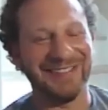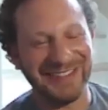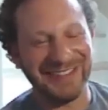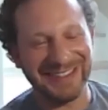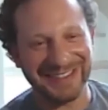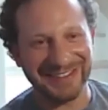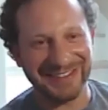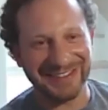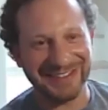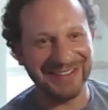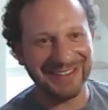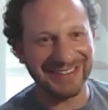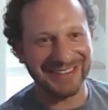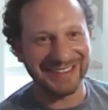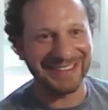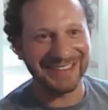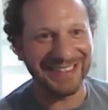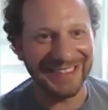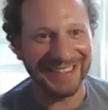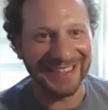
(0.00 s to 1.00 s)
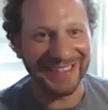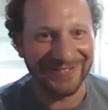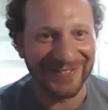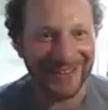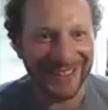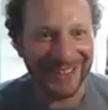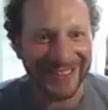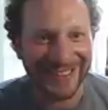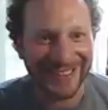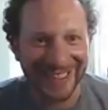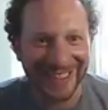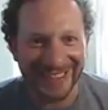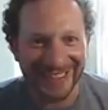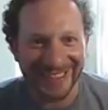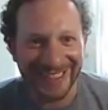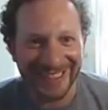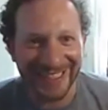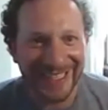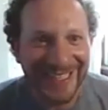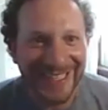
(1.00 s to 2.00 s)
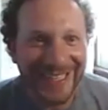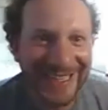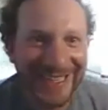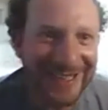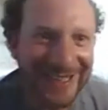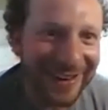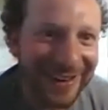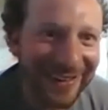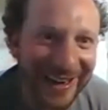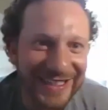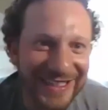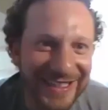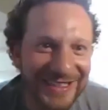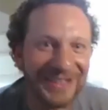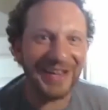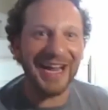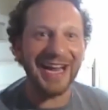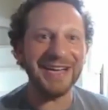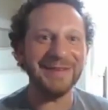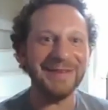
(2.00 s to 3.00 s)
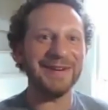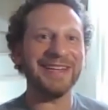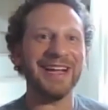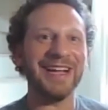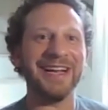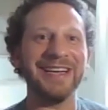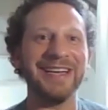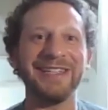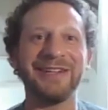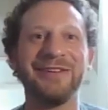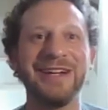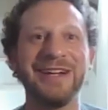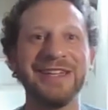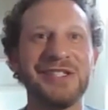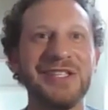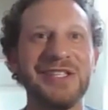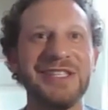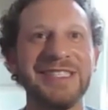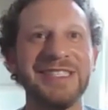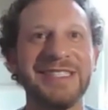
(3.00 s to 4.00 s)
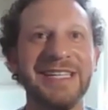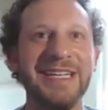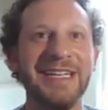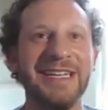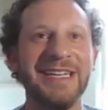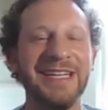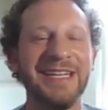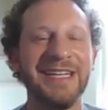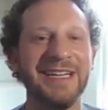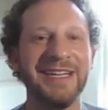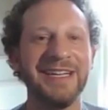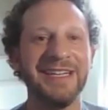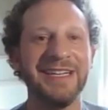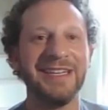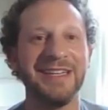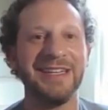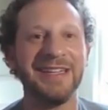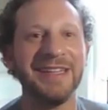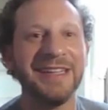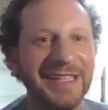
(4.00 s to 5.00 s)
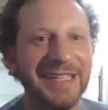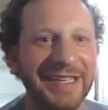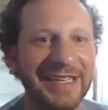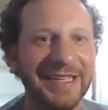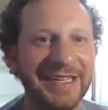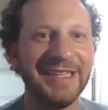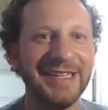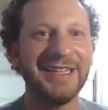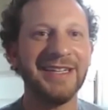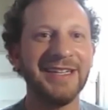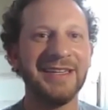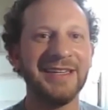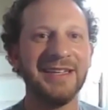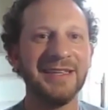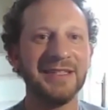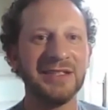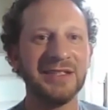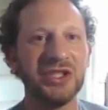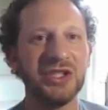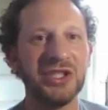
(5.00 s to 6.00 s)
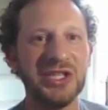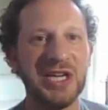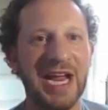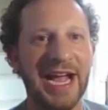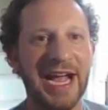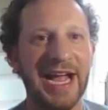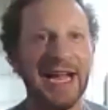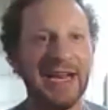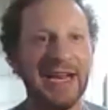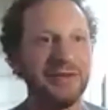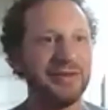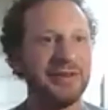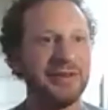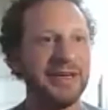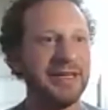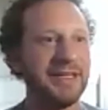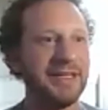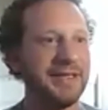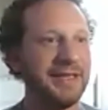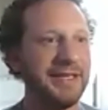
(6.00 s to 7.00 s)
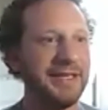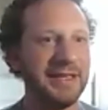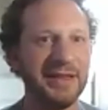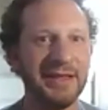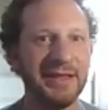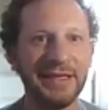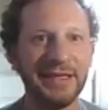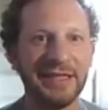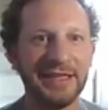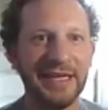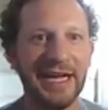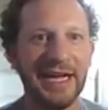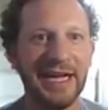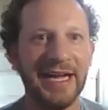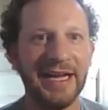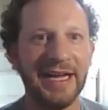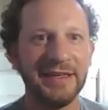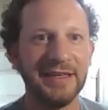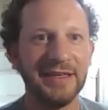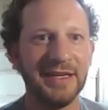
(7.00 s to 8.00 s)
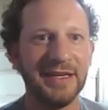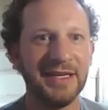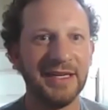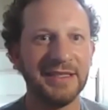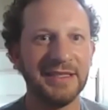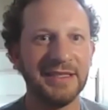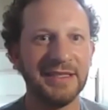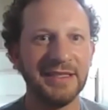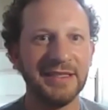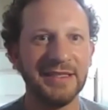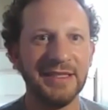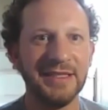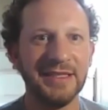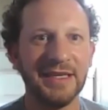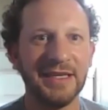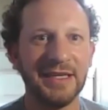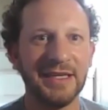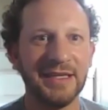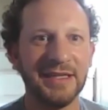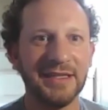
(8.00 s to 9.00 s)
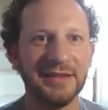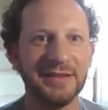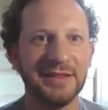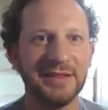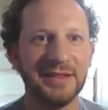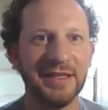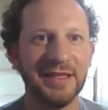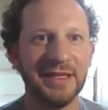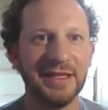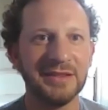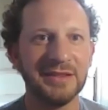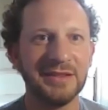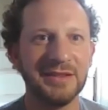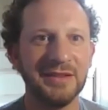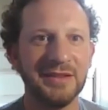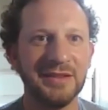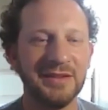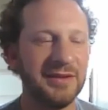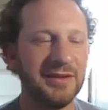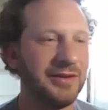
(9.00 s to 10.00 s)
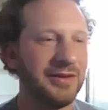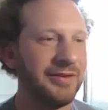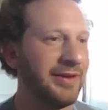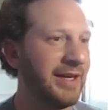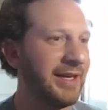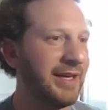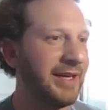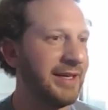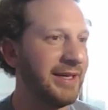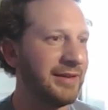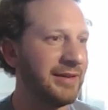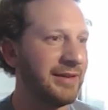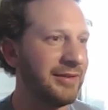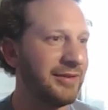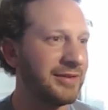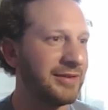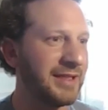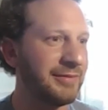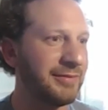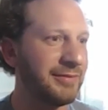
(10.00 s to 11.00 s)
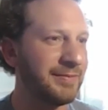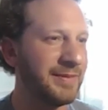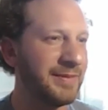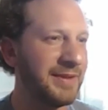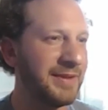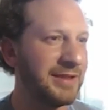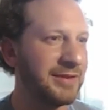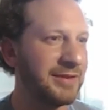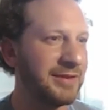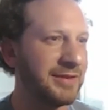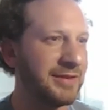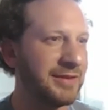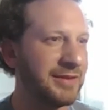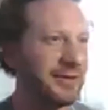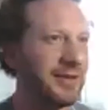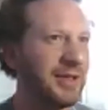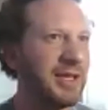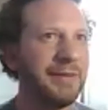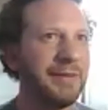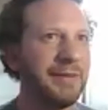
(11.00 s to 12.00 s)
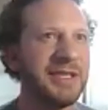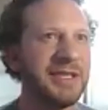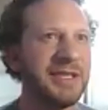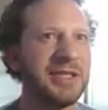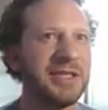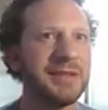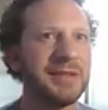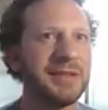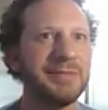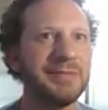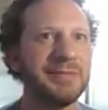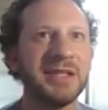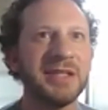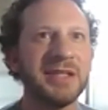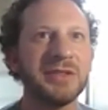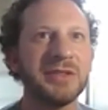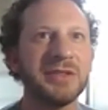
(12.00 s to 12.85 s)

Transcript: I just noticed it, and I'm like, yeah. All right. Anybody got any questions in the chat or anything like that? I did not. Thanks to. All right. It looks like things are good. Let me just make sure.